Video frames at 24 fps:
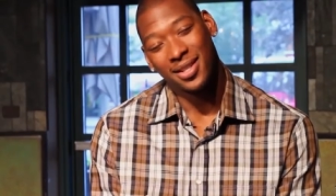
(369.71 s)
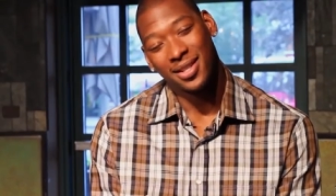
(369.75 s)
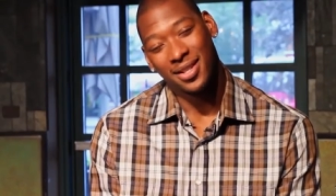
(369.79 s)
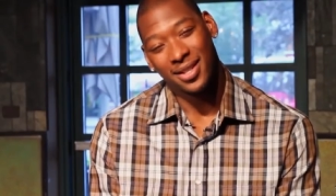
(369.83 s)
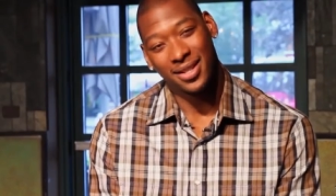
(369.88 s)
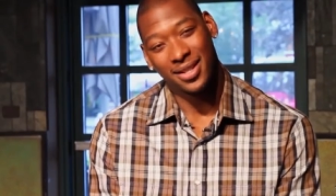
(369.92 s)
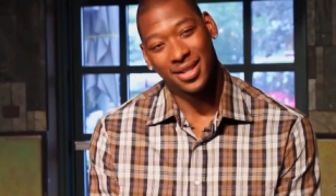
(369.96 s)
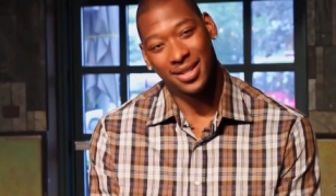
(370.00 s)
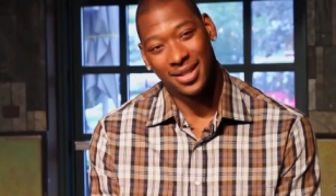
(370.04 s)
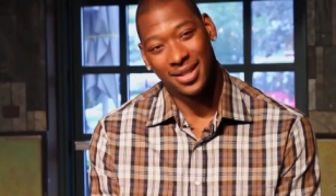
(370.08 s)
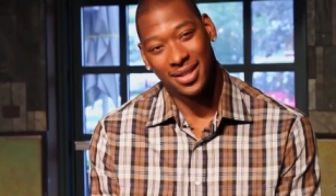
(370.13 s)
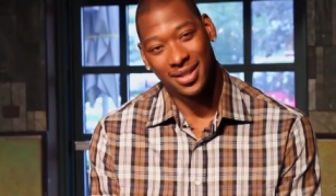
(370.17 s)

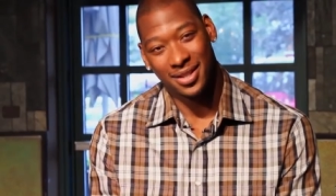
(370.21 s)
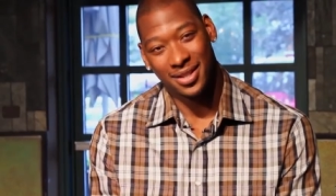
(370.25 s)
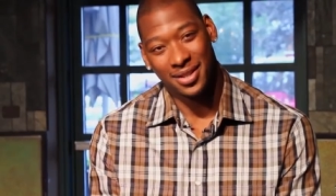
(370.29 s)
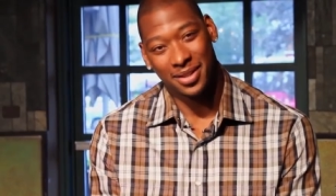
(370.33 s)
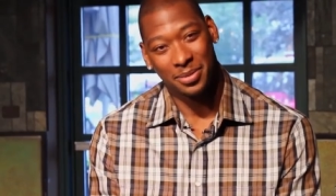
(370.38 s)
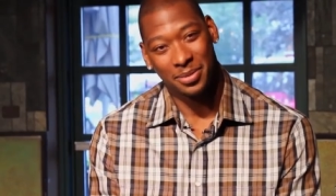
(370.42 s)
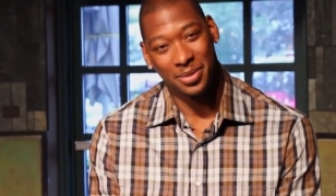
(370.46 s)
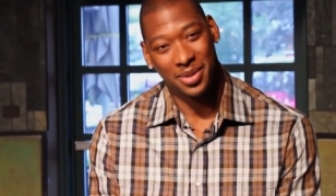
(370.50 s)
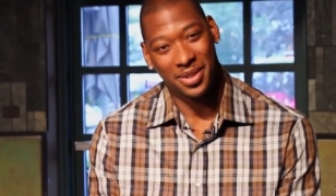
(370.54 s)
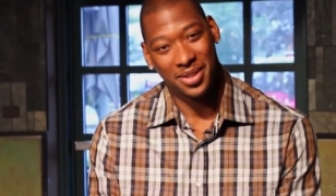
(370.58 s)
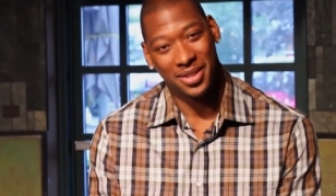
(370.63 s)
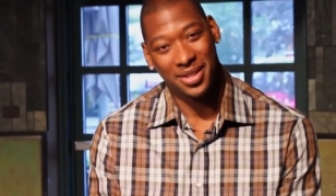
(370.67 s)
Uh,
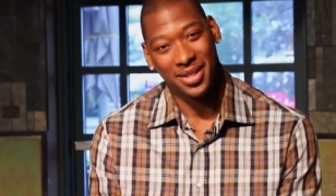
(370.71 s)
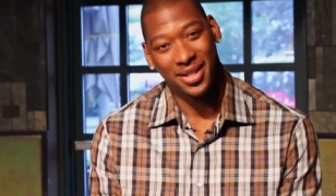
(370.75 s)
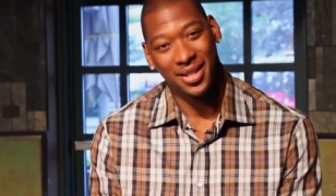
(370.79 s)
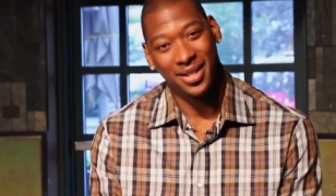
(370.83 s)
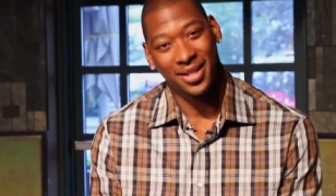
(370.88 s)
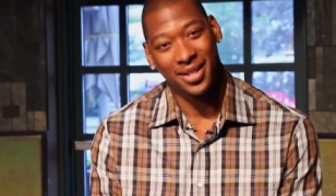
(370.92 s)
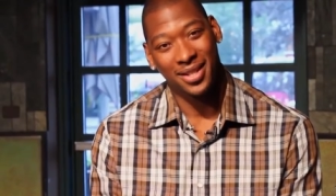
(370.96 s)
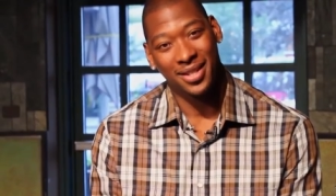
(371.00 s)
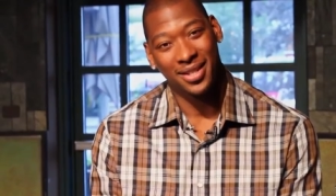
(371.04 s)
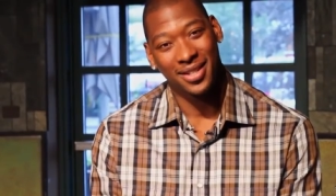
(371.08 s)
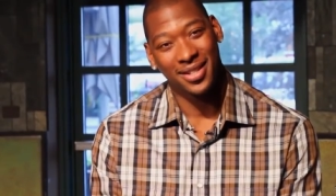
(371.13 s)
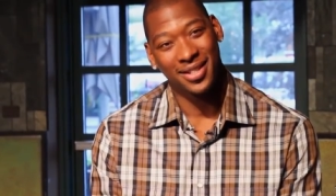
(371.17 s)
let me see.
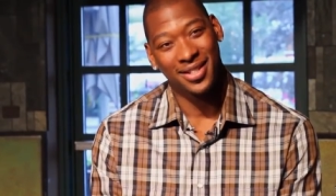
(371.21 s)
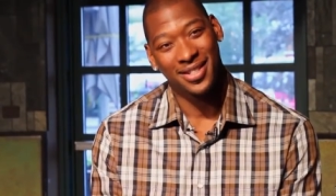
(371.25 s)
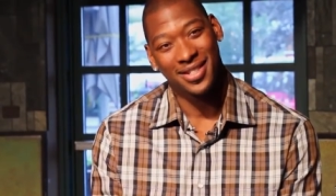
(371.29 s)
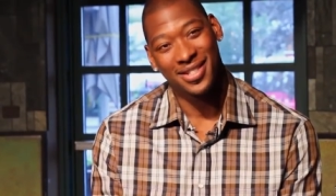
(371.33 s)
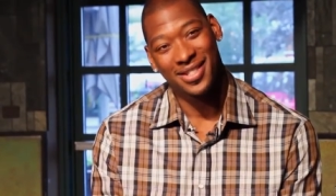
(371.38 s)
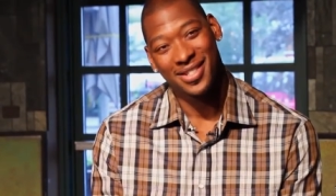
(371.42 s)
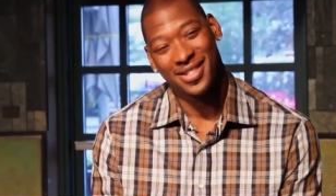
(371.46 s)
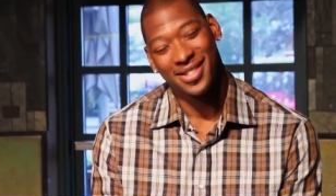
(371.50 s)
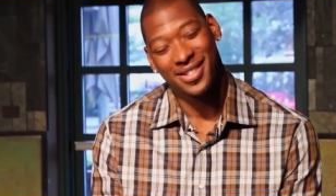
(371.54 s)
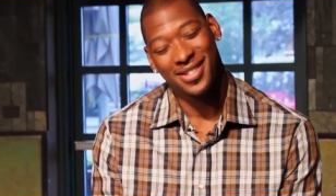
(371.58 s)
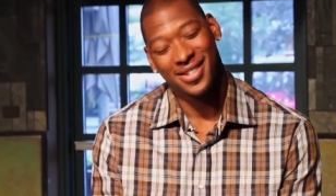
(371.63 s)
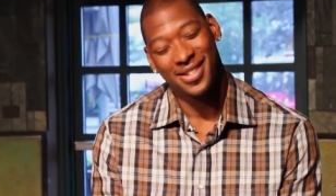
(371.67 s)

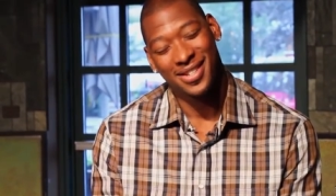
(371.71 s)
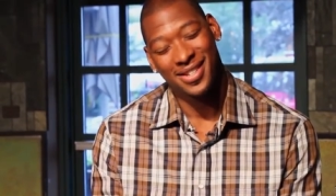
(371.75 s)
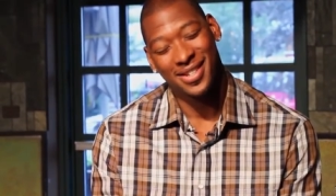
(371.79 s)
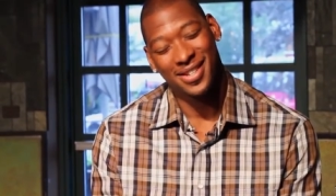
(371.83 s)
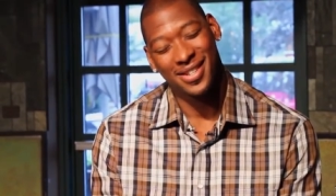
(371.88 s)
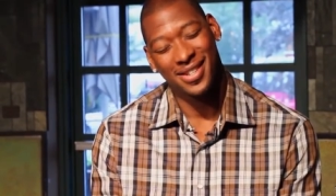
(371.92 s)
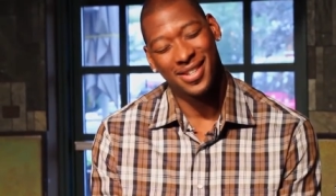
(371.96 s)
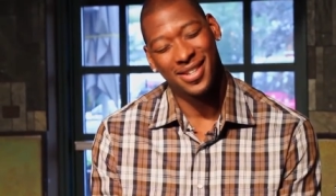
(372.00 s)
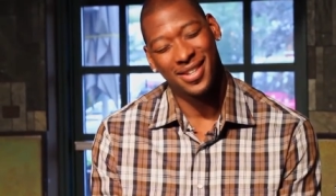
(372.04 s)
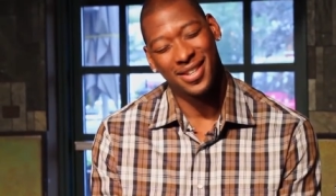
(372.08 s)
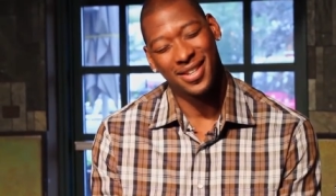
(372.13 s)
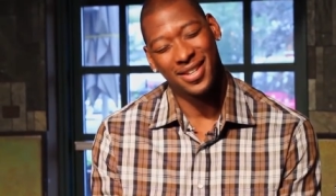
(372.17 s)

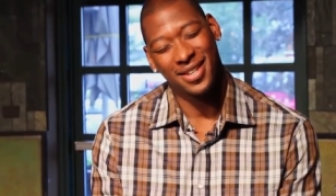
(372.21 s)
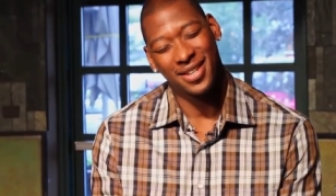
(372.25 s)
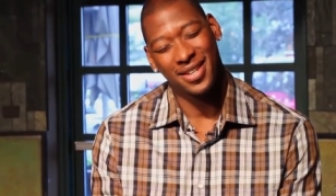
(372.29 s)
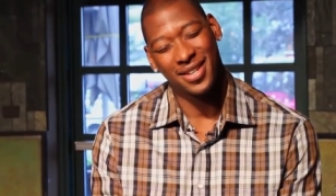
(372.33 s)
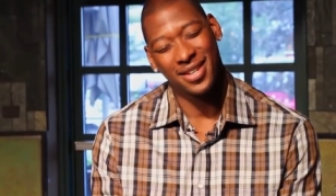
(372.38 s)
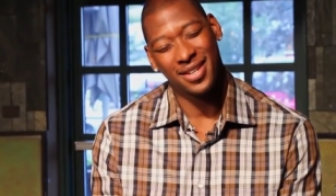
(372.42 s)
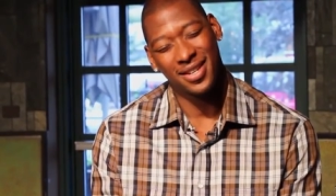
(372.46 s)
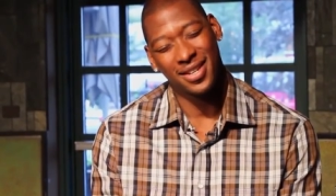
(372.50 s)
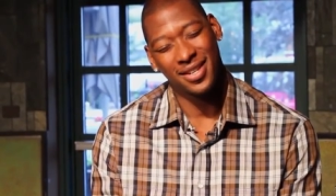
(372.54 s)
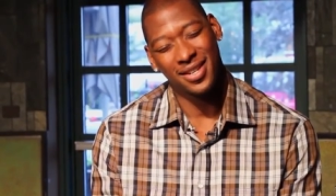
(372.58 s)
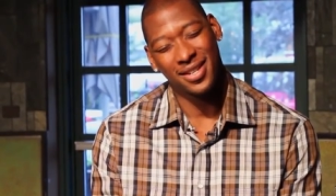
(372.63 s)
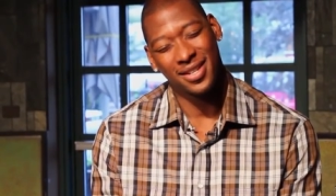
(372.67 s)

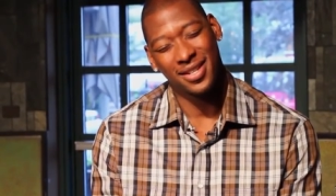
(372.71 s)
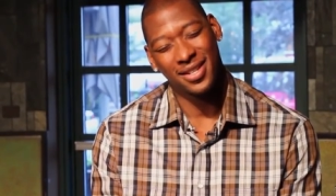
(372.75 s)
Uh,